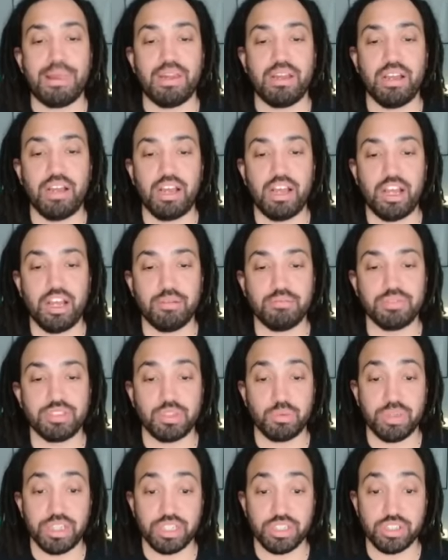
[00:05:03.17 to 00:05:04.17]
So
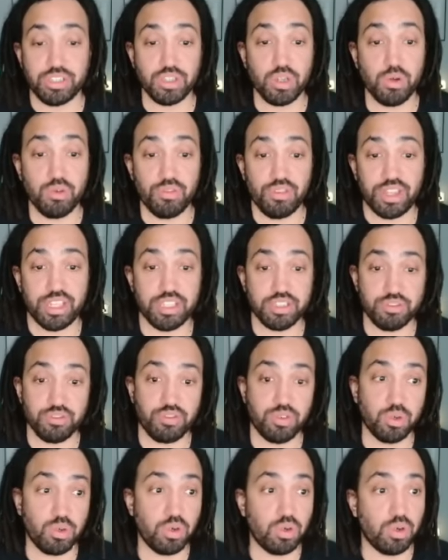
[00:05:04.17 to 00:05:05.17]
we can solve this
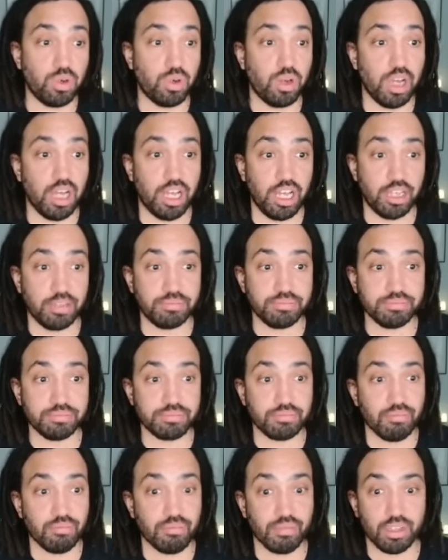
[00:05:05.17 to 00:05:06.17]
for
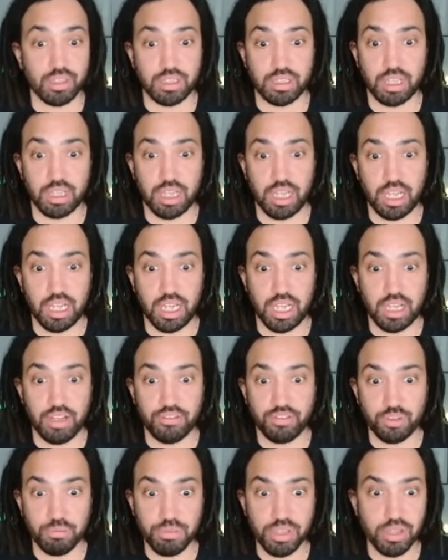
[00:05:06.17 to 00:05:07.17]

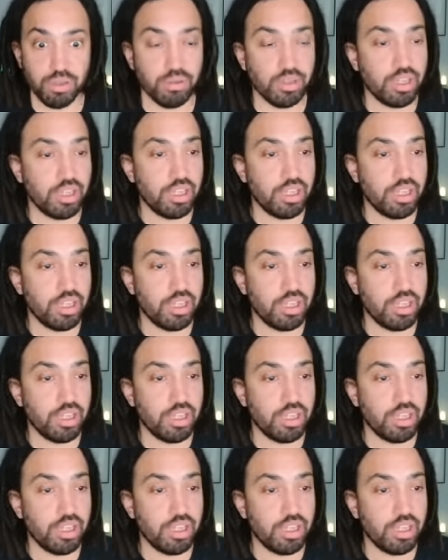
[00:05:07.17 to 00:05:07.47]
mu.